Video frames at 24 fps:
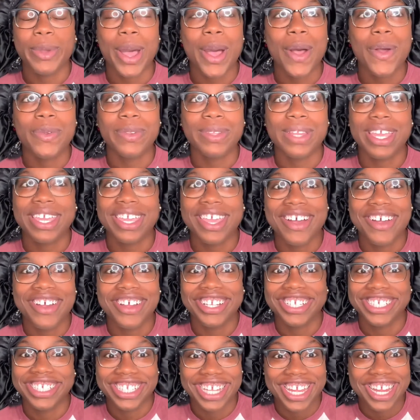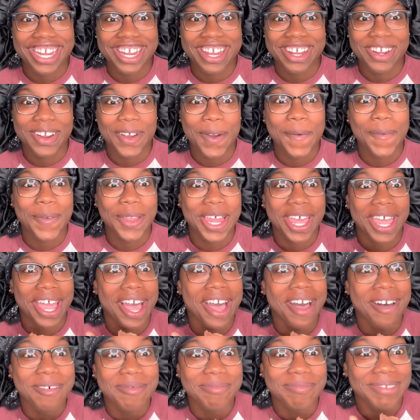I don't think y'all understand it though. But, like,
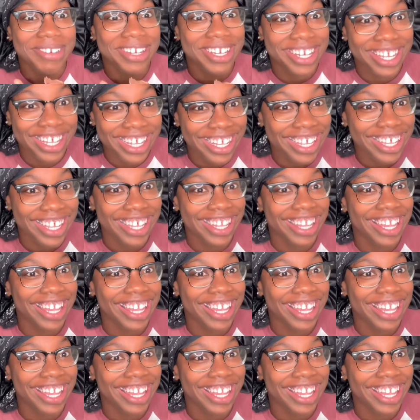I'm done.